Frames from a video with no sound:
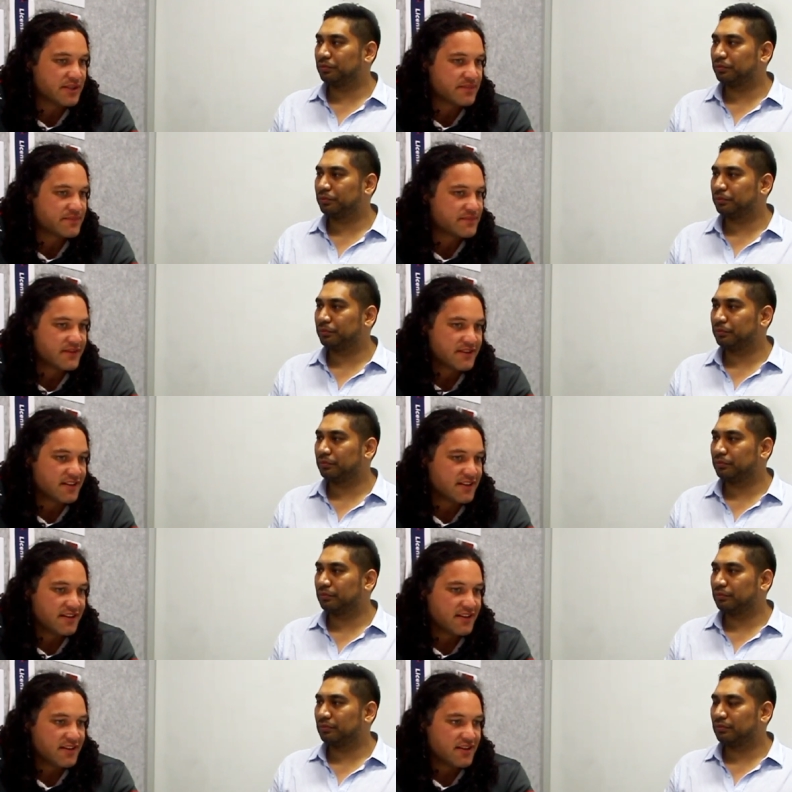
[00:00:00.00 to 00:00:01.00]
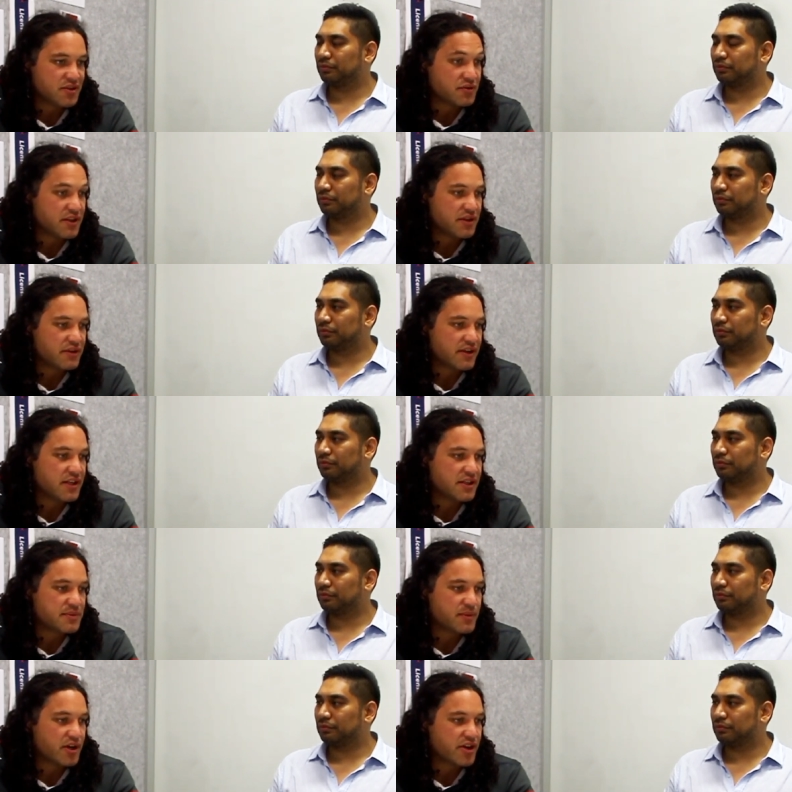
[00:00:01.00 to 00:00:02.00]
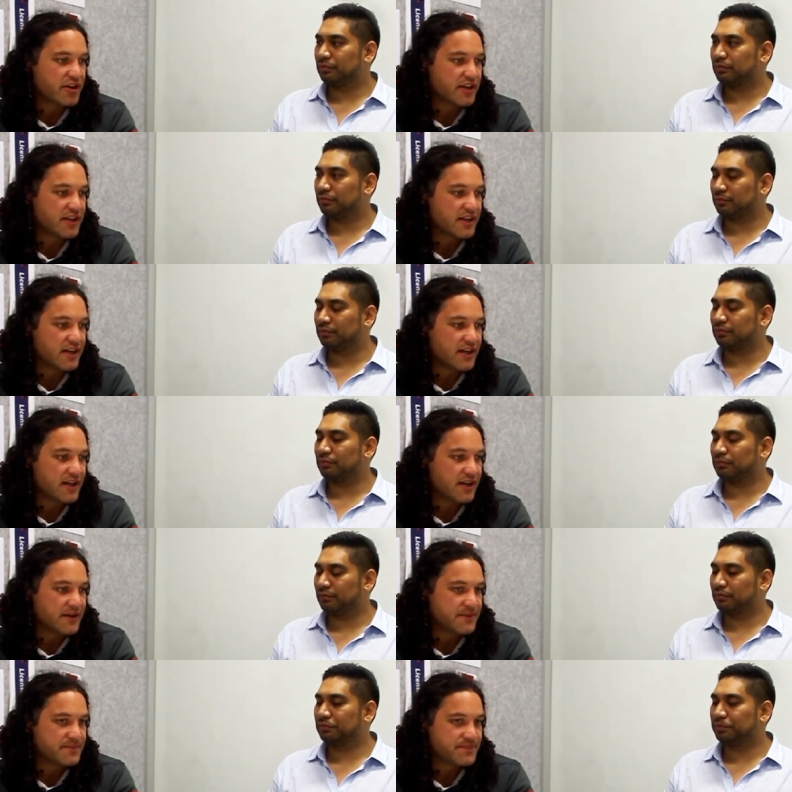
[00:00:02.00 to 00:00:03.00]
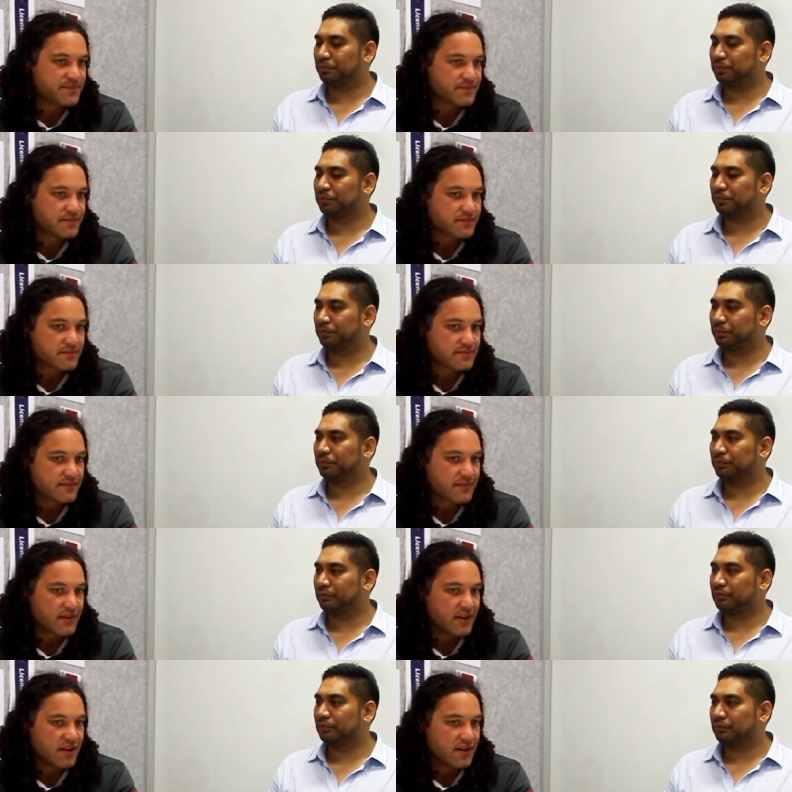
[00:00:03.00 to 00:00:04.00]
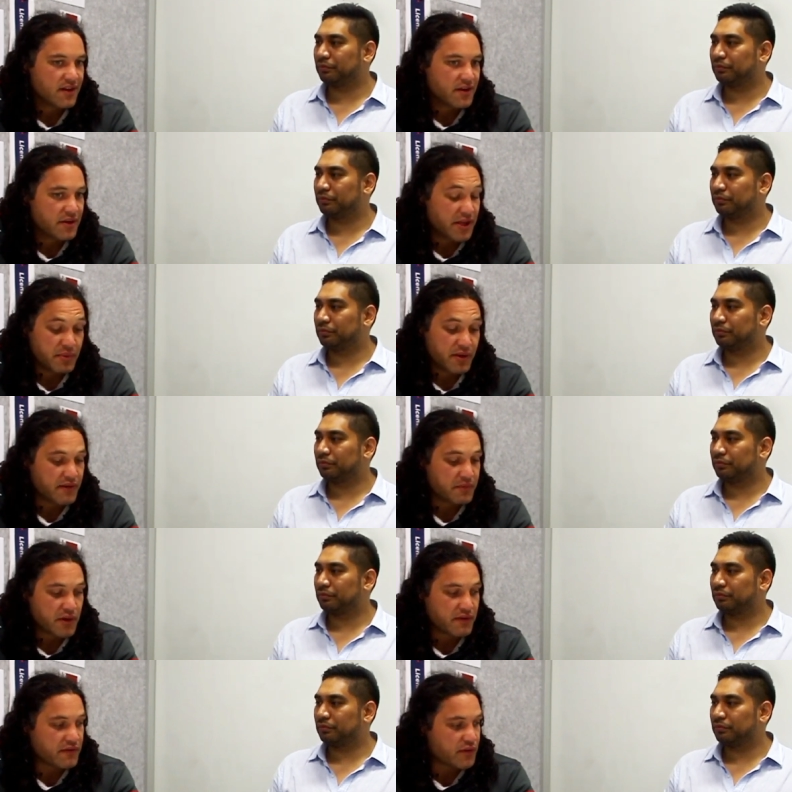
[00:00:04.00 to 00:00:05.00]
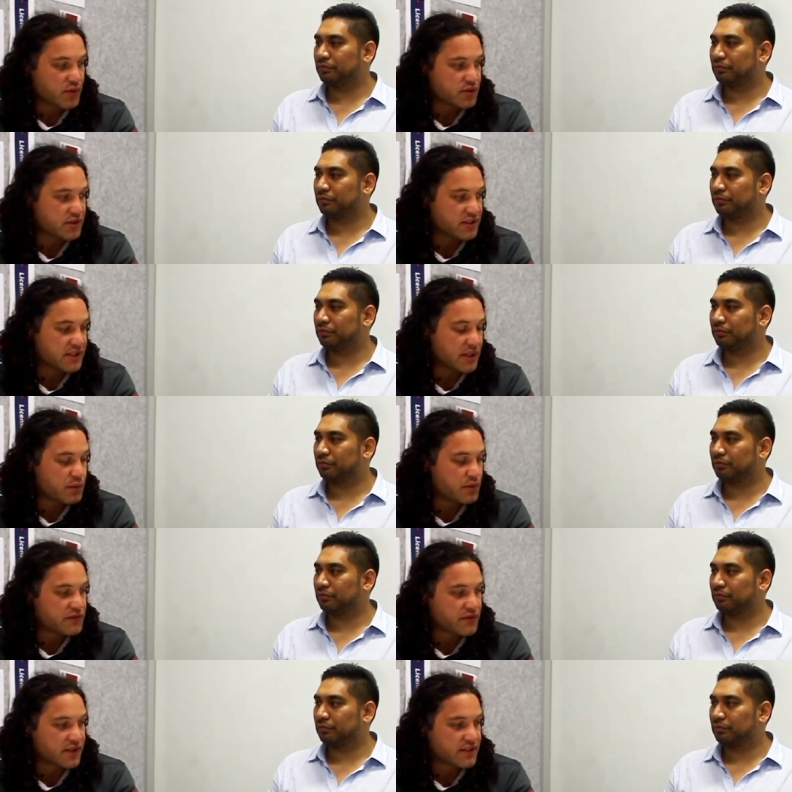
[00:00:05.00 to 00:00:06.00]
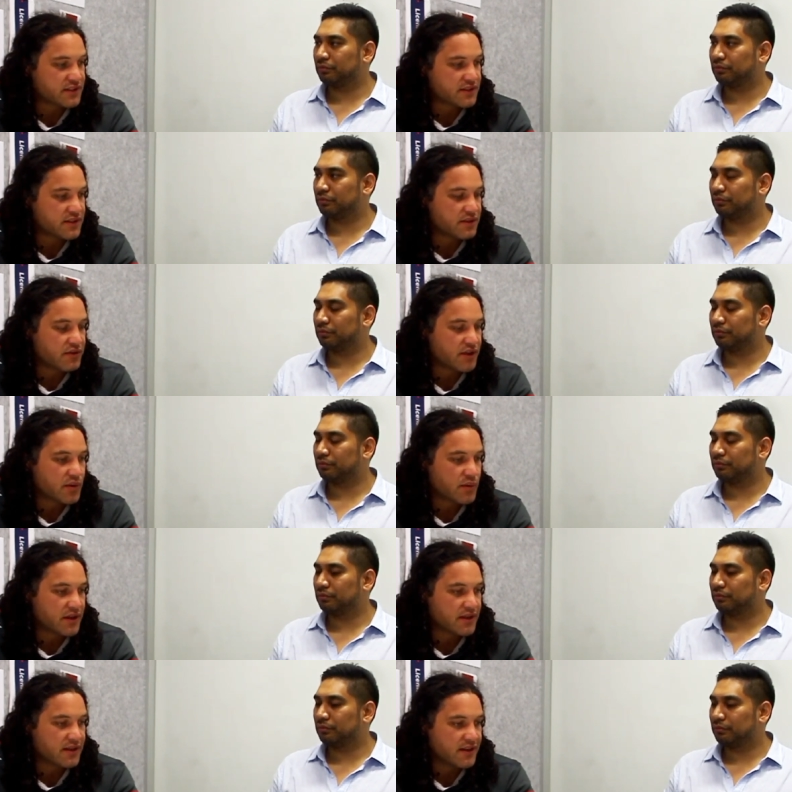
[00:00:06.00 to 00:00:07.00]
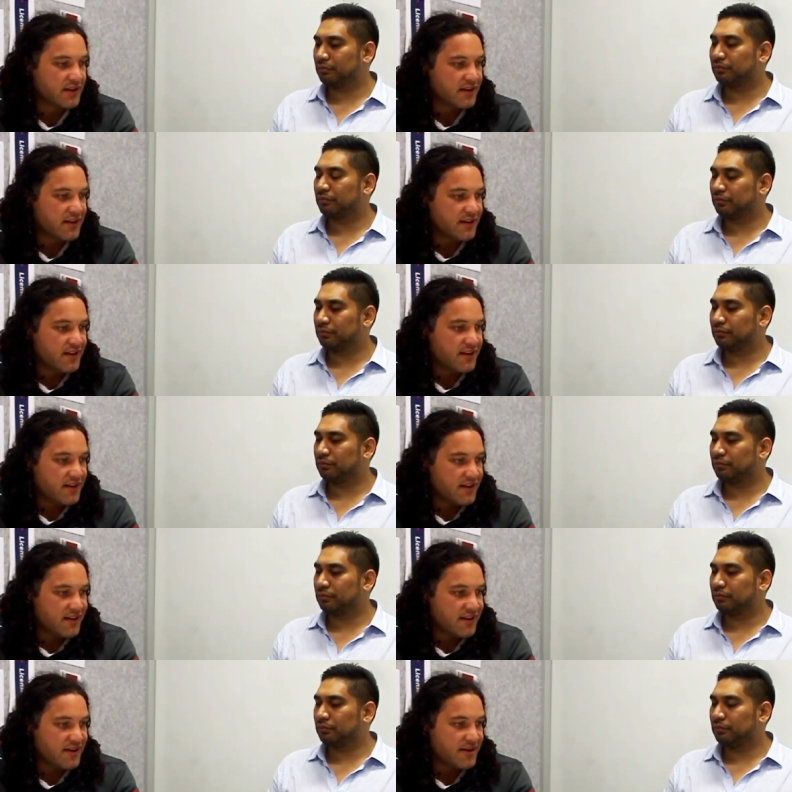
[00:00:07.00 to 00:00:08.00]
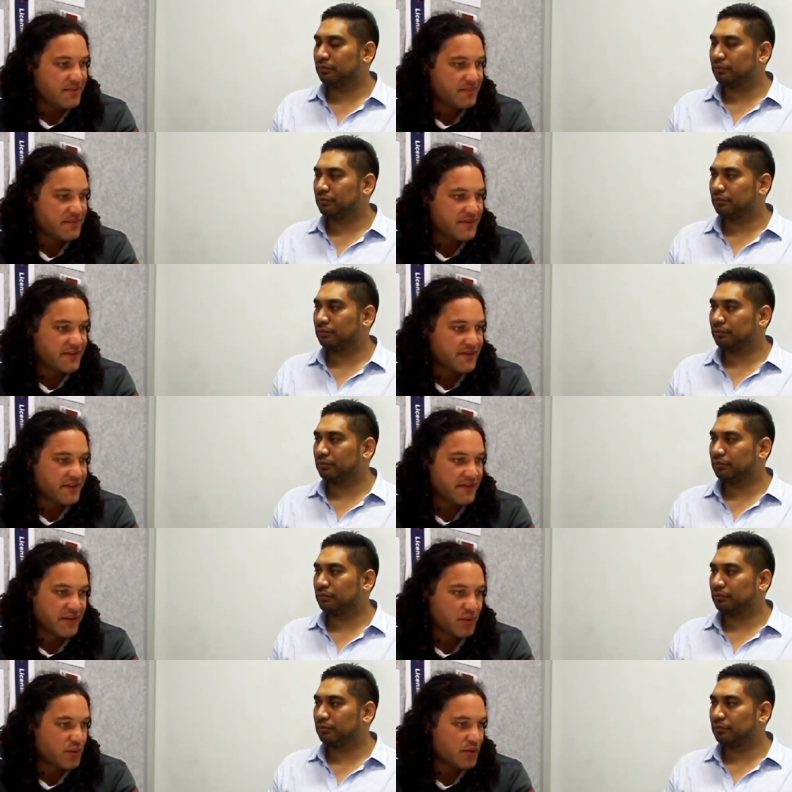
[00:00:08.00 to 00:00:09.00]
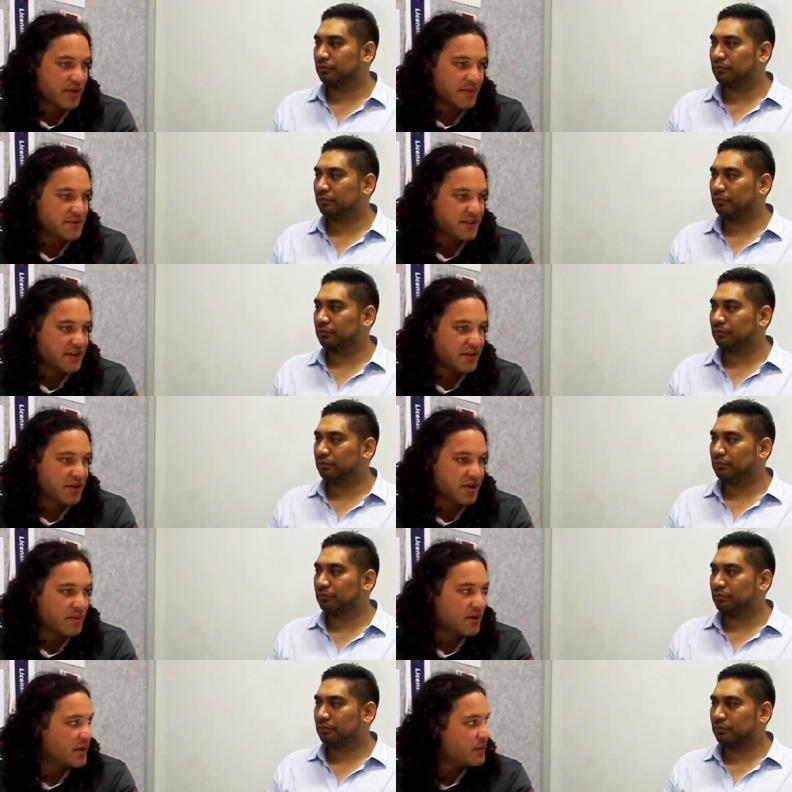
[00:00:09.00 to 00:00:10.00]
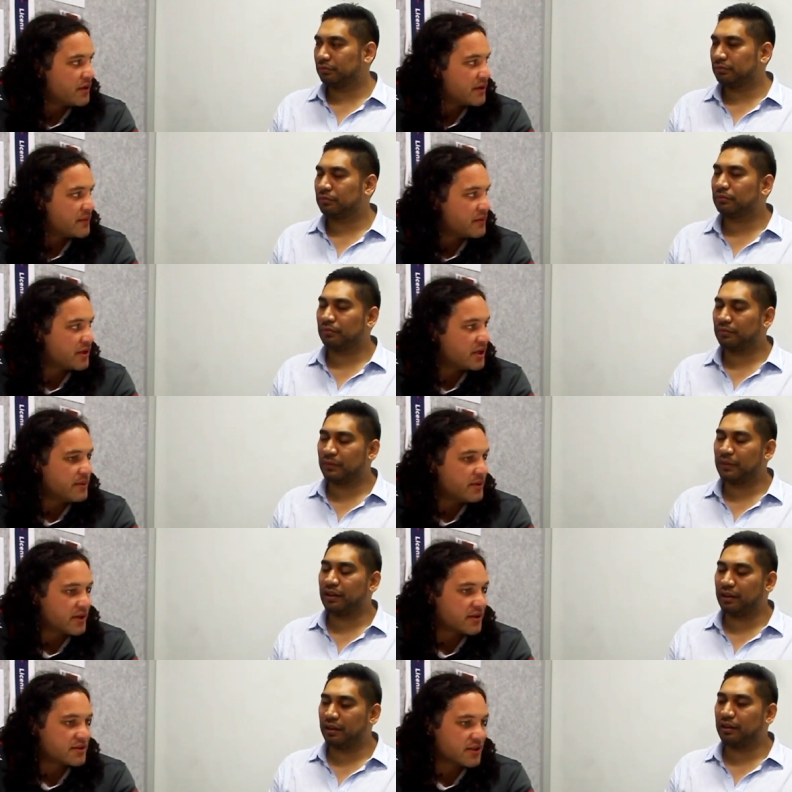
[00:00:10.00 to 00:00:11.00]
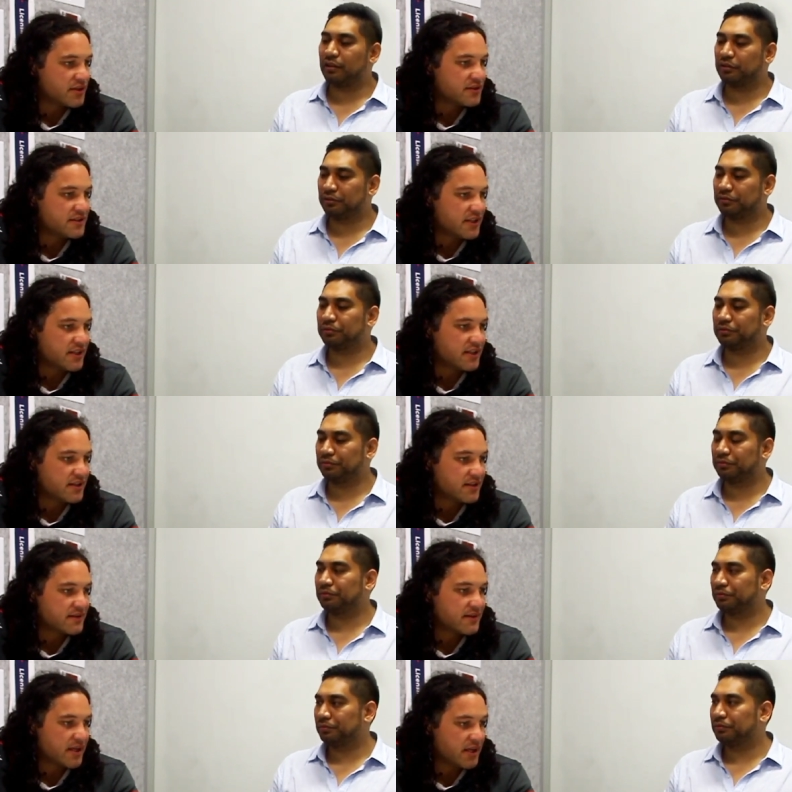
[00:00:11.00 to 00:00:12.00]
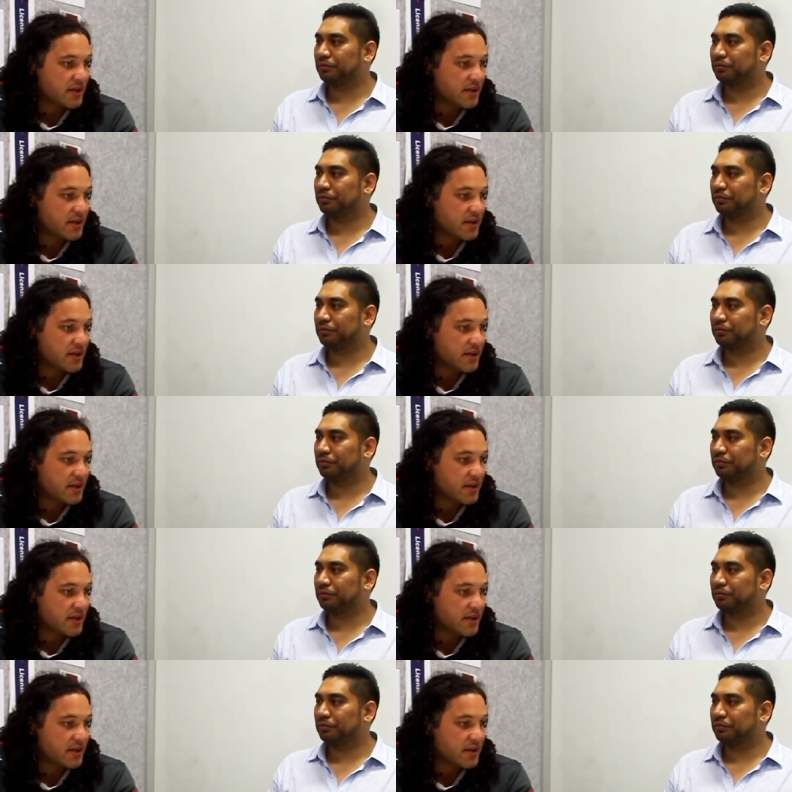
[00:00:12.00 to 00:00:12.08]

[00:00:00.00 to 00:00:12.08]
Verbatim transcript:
Speaker 1: was um is really really inspiring. Um, yeah, moving moving forward to the Sunwolves for us in, in round one. Um, if, if, the World Cup's anything to go by, we're going to, to really be on our toes. They are